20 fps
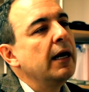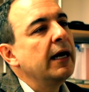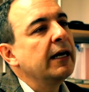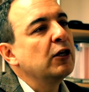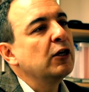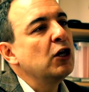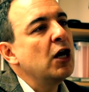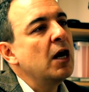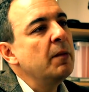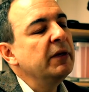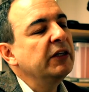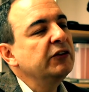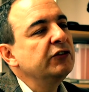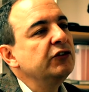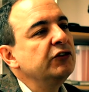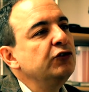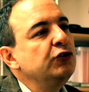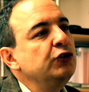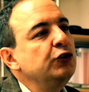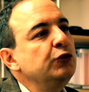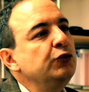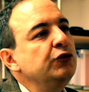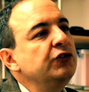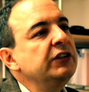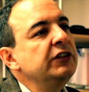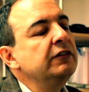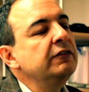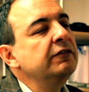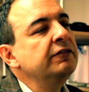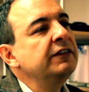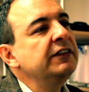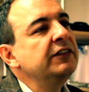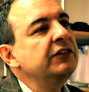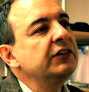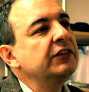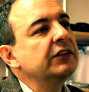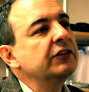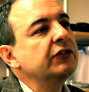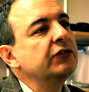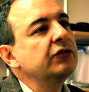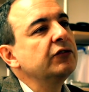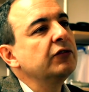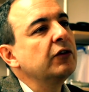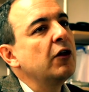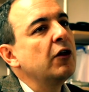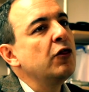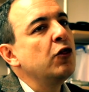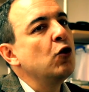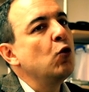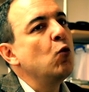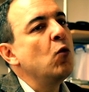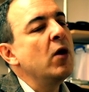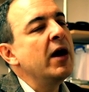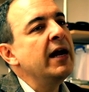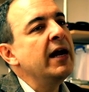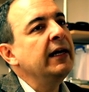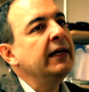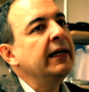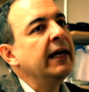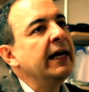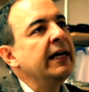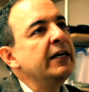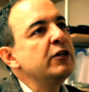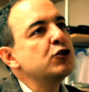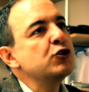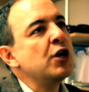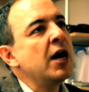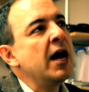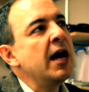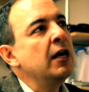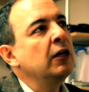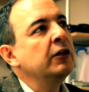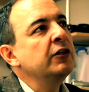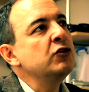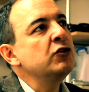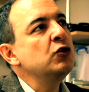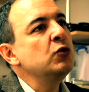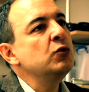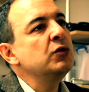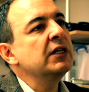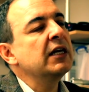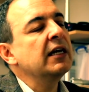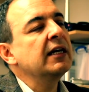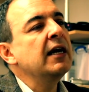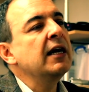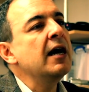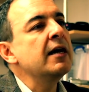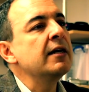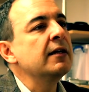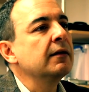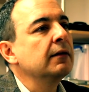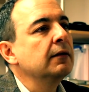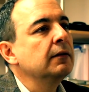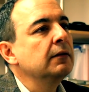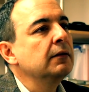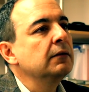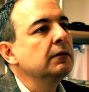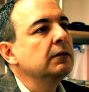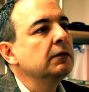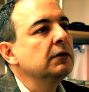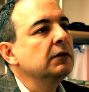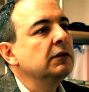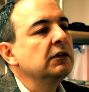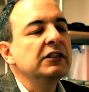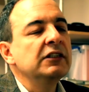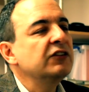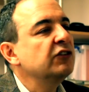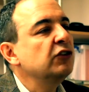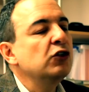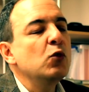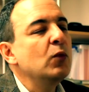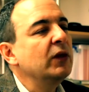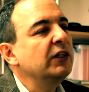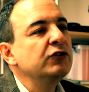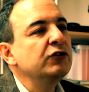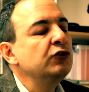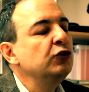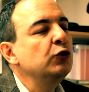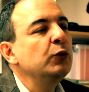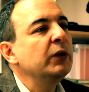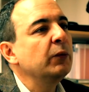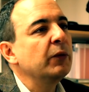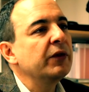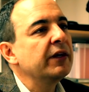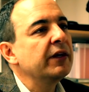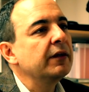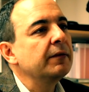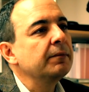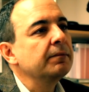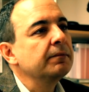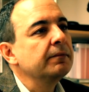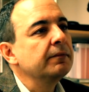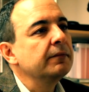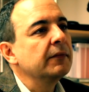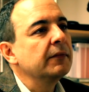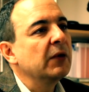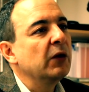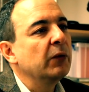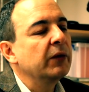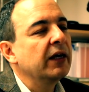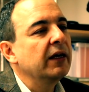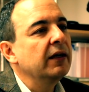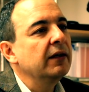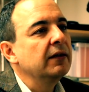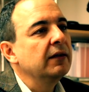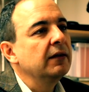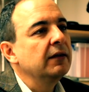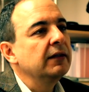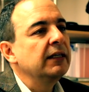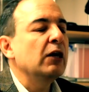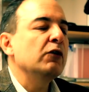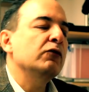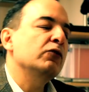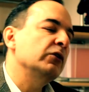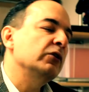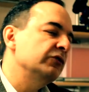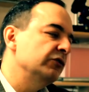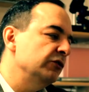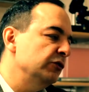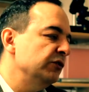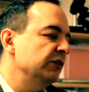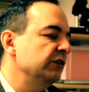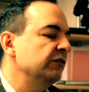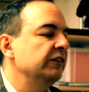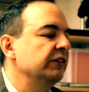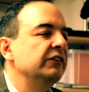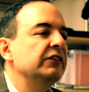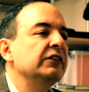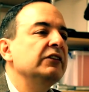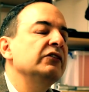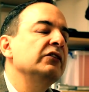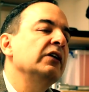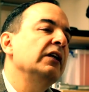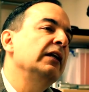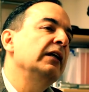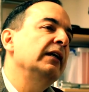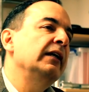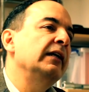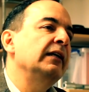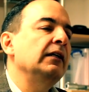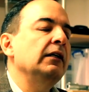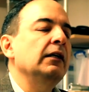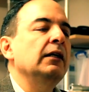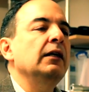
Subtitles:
economics is using physics the way a child is using a gun. He doesn't know what it's doing with it. Okay? Now, of course, using physics in